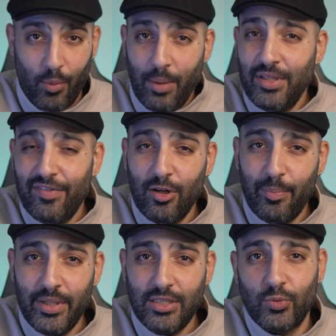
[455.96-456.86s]
Web
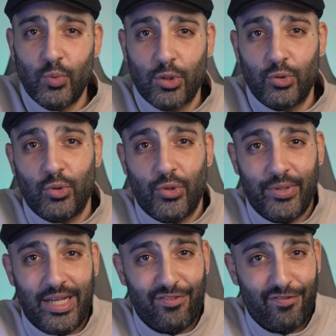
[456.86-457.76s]
developers work to
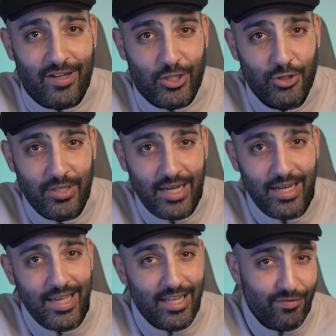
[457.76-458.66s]
create functional
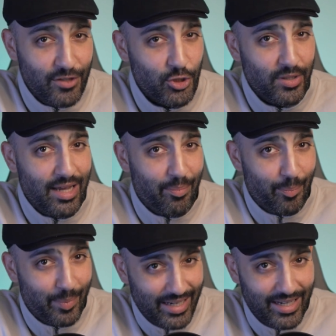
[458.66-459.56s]
and visually
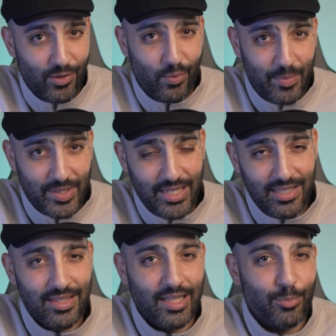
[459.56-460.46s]
appealing
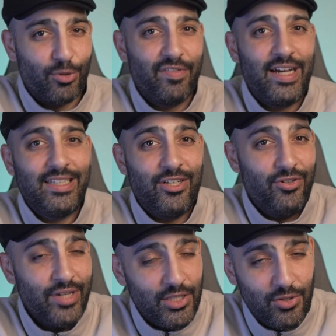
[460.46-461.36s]
websites that provide a
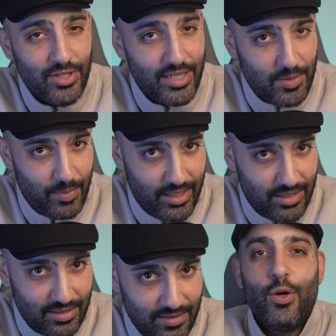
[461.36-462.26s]
great user
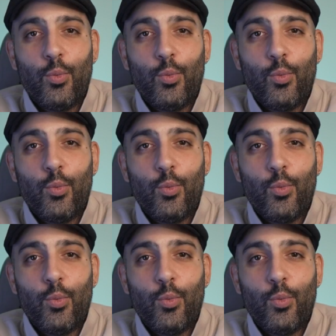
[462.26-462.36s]
experience.